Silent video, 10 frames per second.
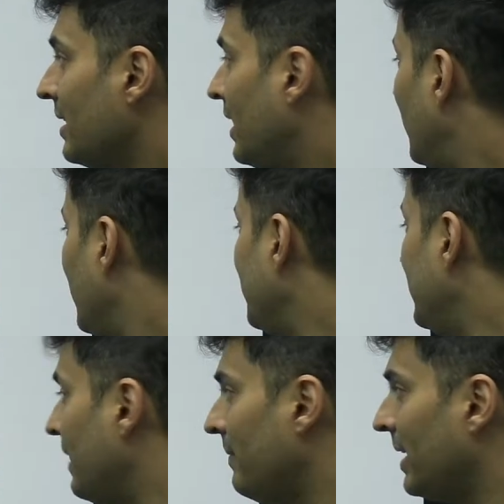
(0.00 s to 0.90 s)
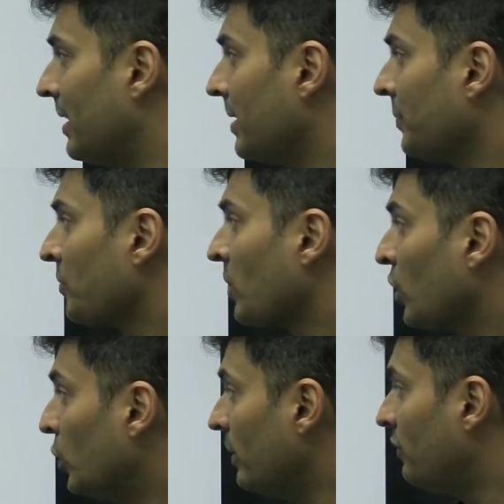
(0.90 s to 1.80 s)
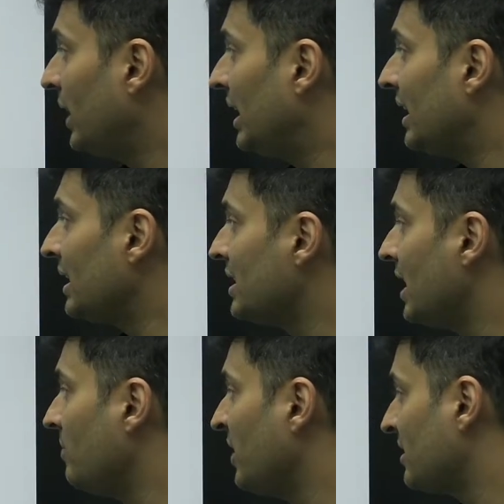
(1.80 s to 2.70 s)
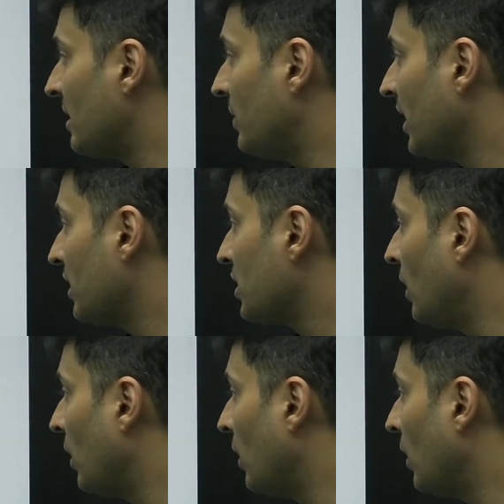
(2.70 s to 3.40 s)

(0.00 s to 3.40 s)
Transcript: uh, 11 to be filled in JEE mains application.